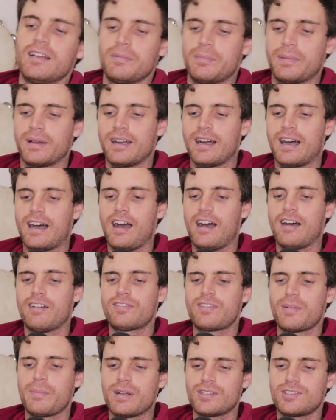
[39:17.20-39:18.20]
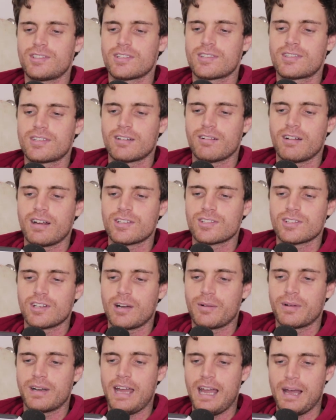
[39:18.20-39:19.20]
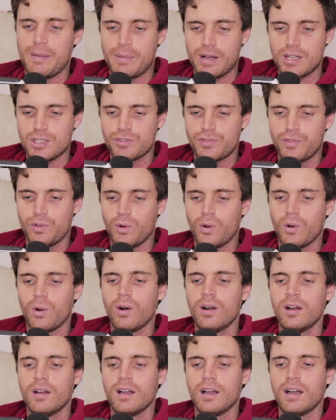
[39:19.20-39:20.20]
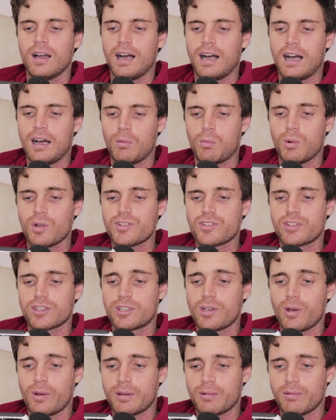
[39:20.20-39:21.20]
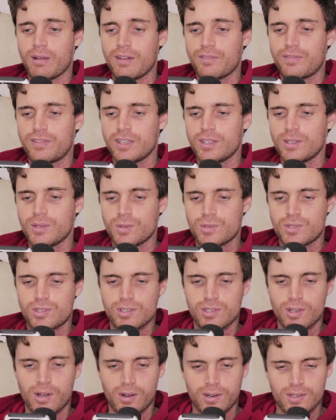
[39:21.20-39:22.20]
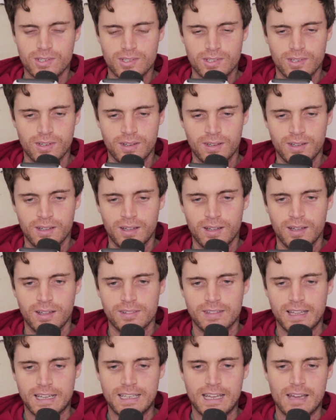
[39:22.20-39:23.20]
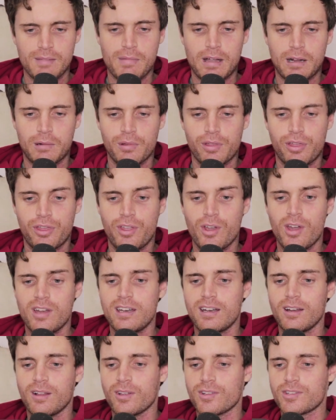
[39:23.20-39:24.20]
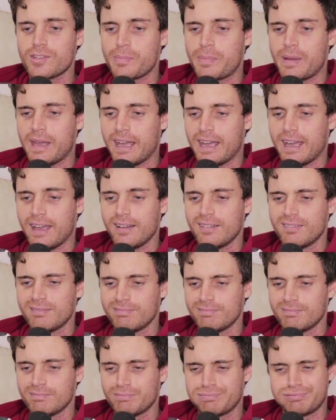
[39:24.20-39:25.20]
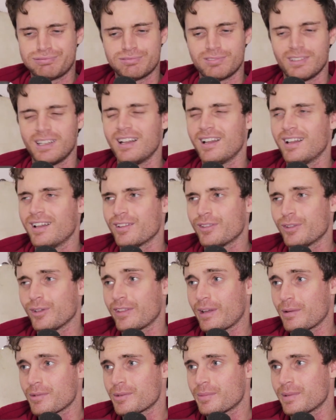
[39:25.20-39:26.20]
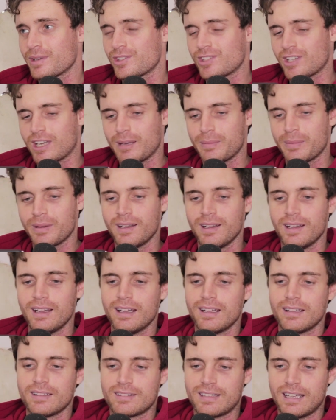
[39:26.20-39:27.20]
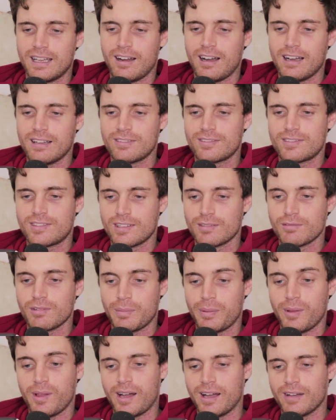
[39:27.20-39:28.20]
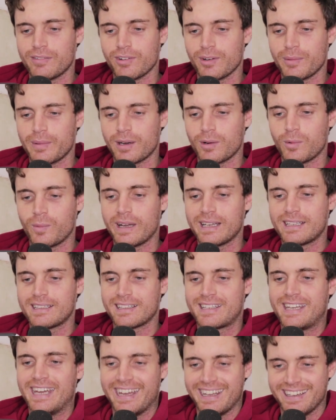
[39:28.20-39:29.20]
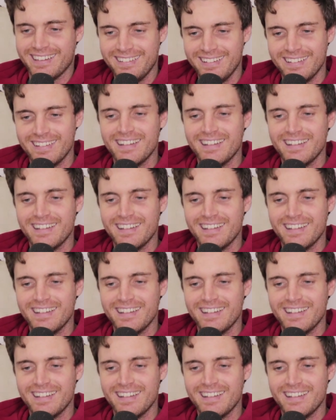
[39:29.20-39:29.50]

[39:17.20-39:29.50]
But after much consideration, I went, how much for? What's the going rate for used socks? They came back with $30 a pair. Thought that was a bit cheap. Then I didn't reply for about a week again.